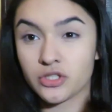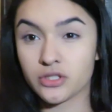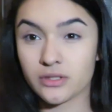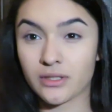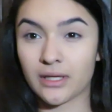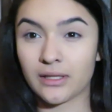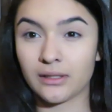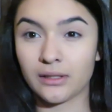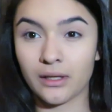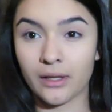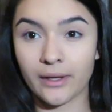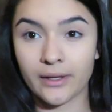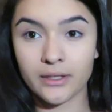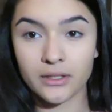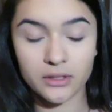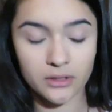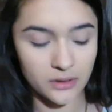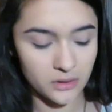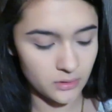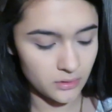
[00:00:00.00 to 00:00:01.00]
just that
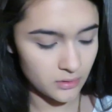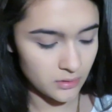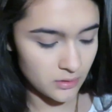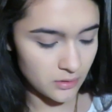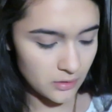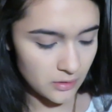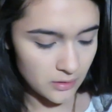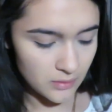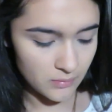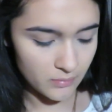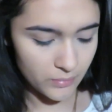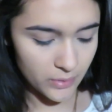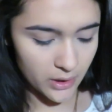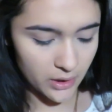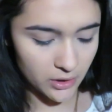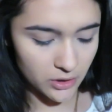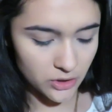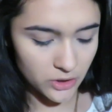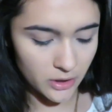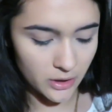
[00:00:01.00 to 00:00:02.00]
light
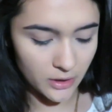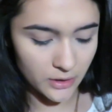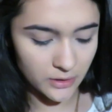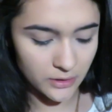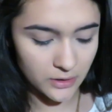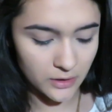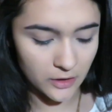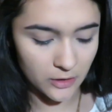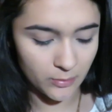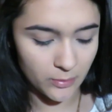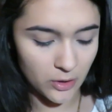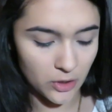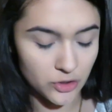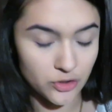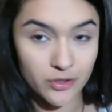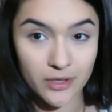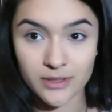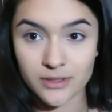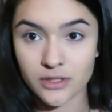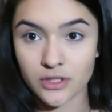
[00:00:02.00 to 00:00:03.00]
pink shade, and it's going to be our
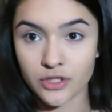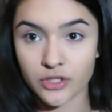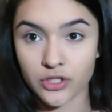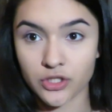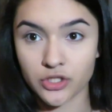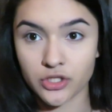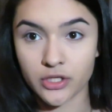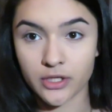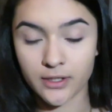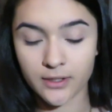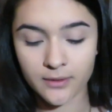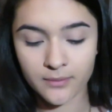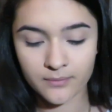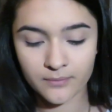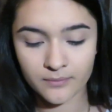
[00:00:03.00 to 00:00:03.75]
transition shade.